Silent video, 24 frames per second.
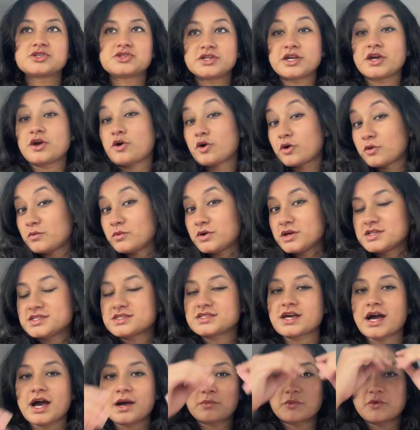
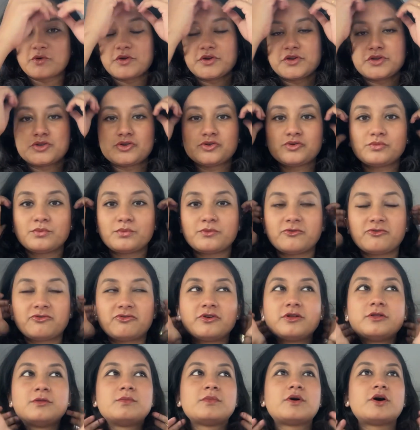onwards I'm going to
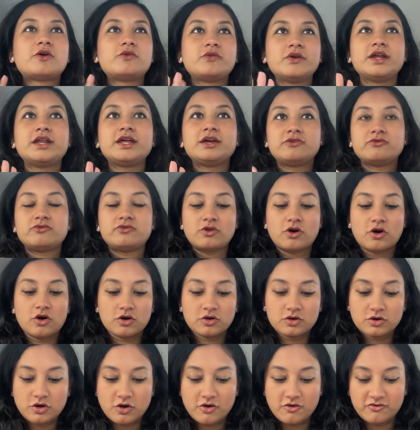film a reading
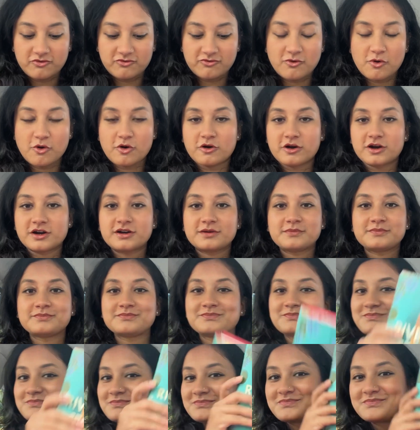vlog for
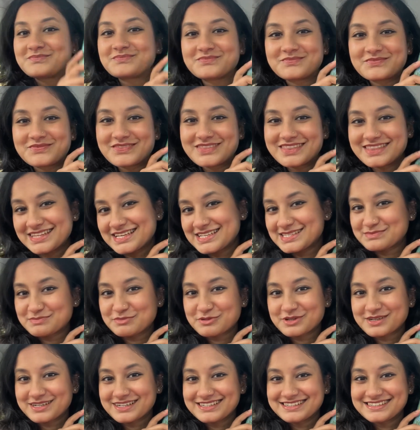this
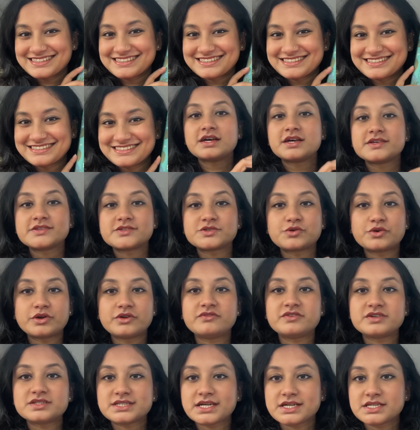book. So
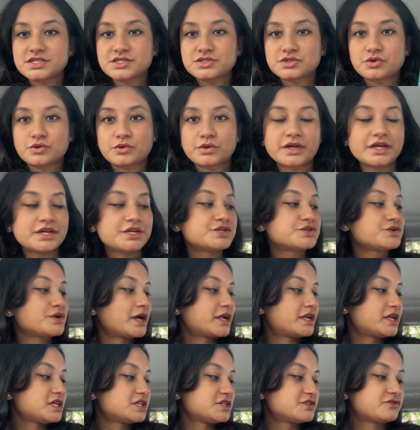Riverside Stories,
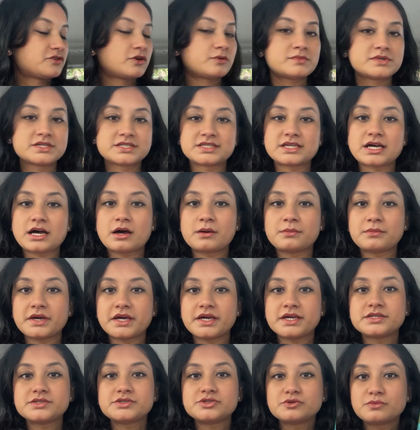Writings from Assam,
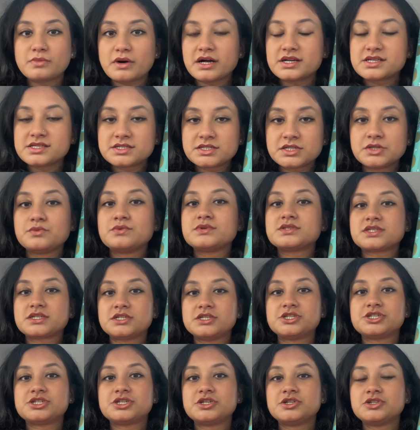is Zubaan's newest
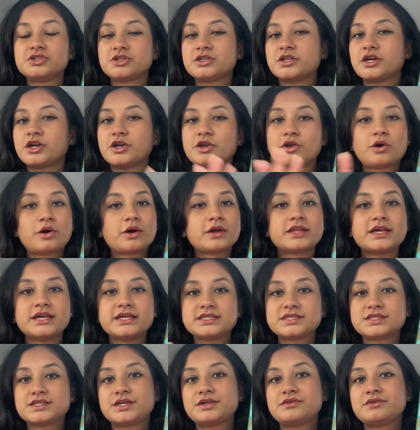addition to their
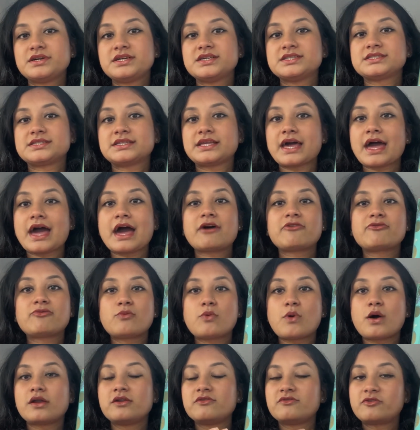Northeast series. They have
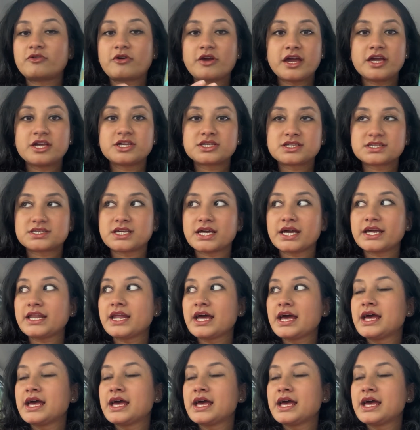one for each state,